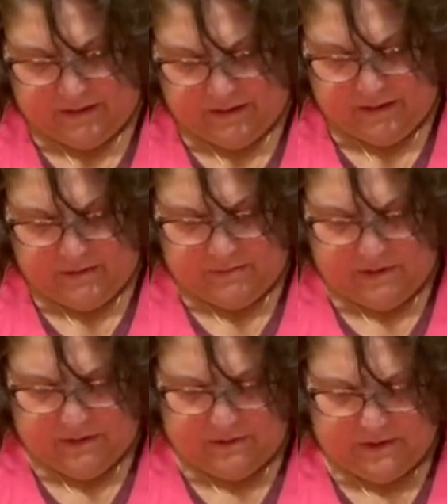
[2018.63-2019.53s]
you
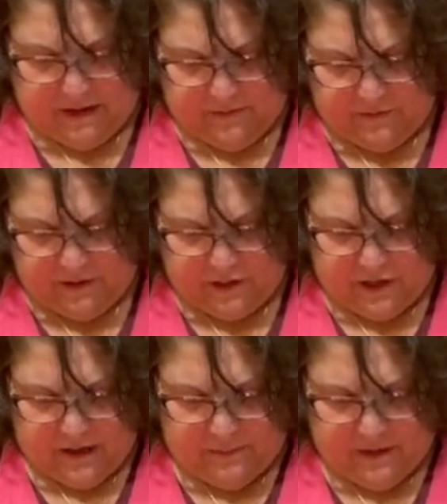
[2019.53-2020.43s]
really don't have to
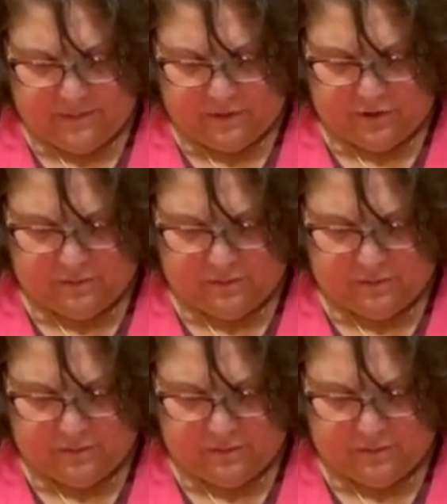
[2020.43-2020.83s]
chop it up too